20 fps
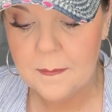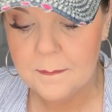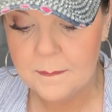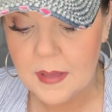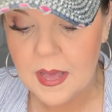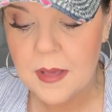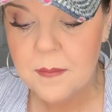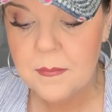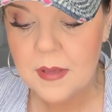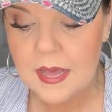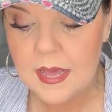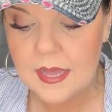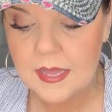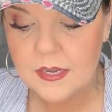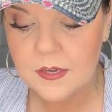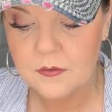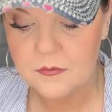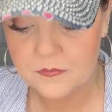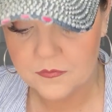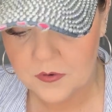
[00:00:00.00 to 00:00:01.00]
My
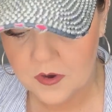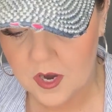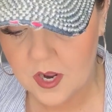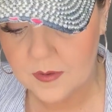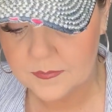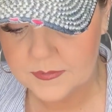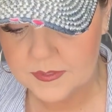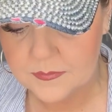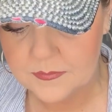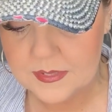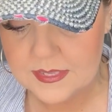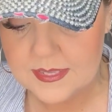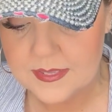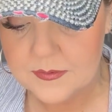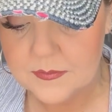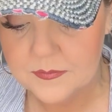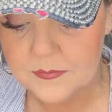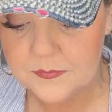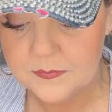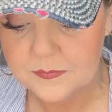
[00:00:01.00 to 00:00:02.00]
Mind for
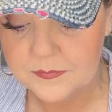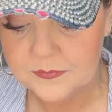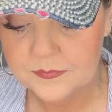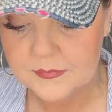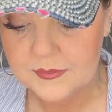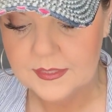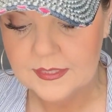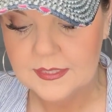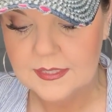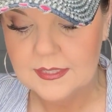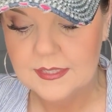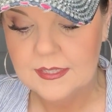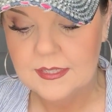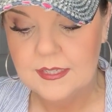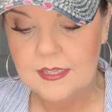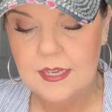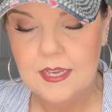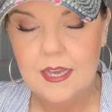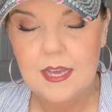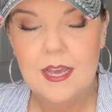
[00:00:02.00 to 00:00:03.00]
Optimism.
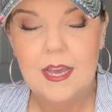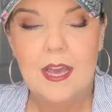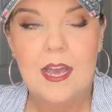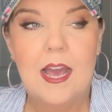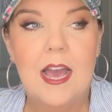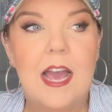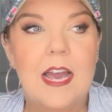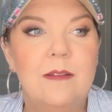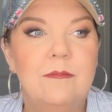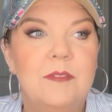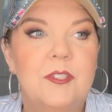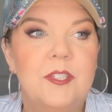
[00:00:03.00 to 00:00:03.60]
I